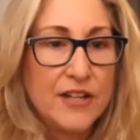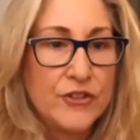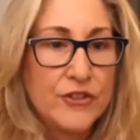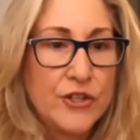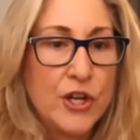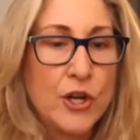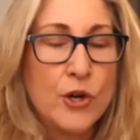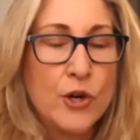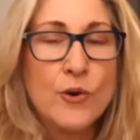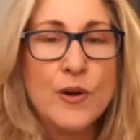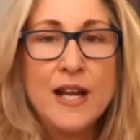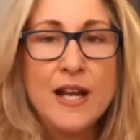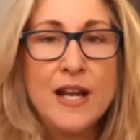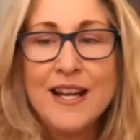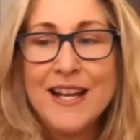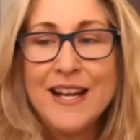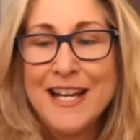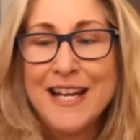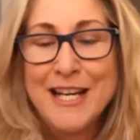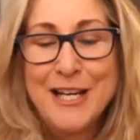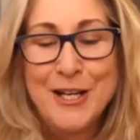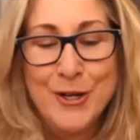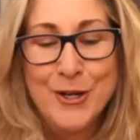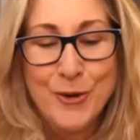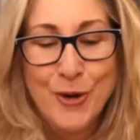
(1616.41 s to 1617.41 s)
So,
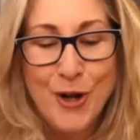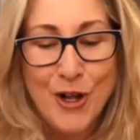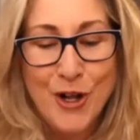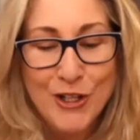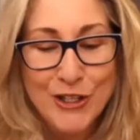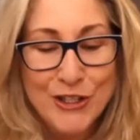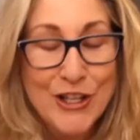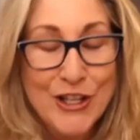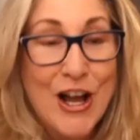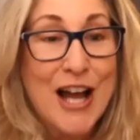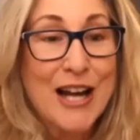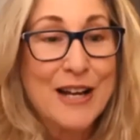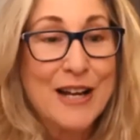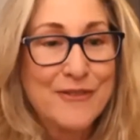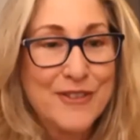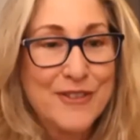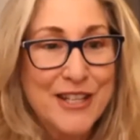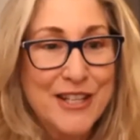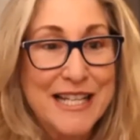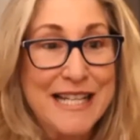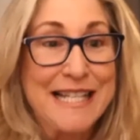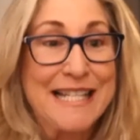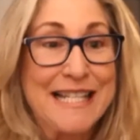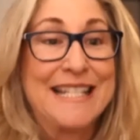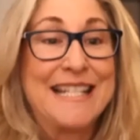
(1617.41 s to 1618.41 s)
a lot of
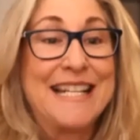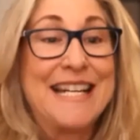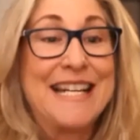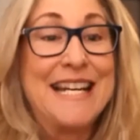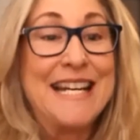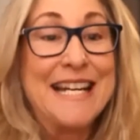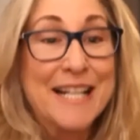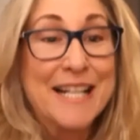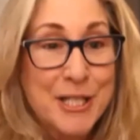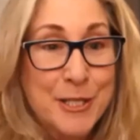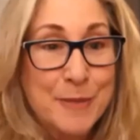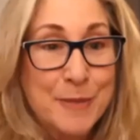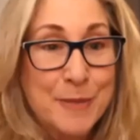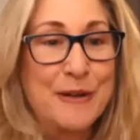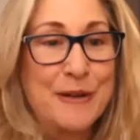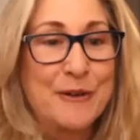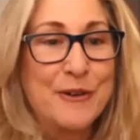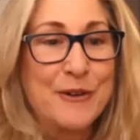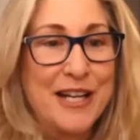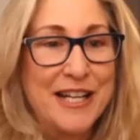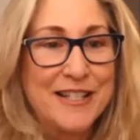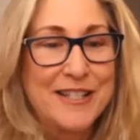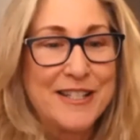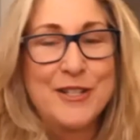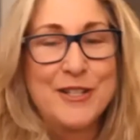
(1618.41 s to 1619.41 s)
the C
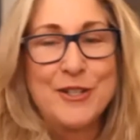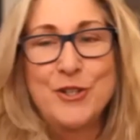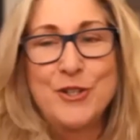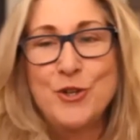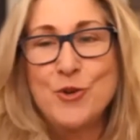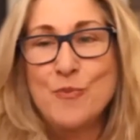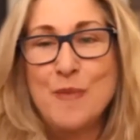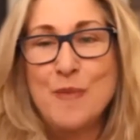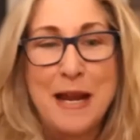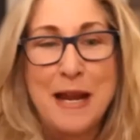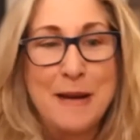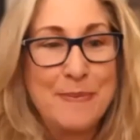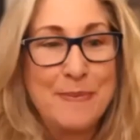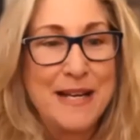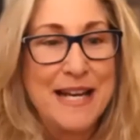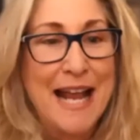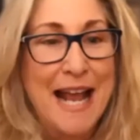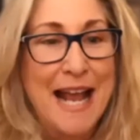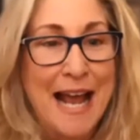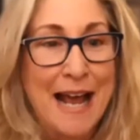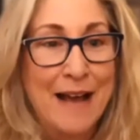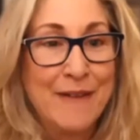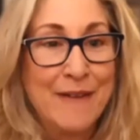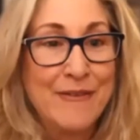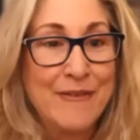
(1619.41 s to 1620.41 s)
experiences you may be
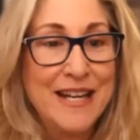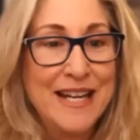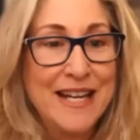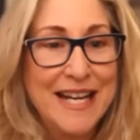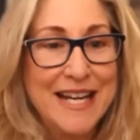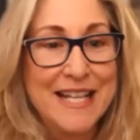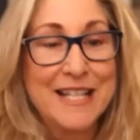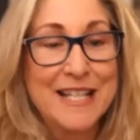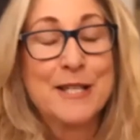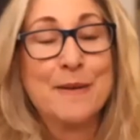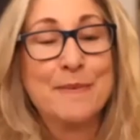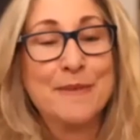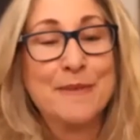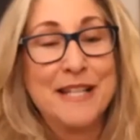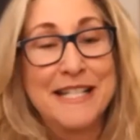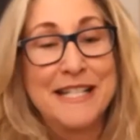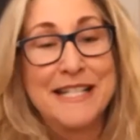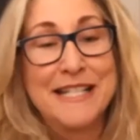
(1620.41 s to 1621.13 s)
having at some of these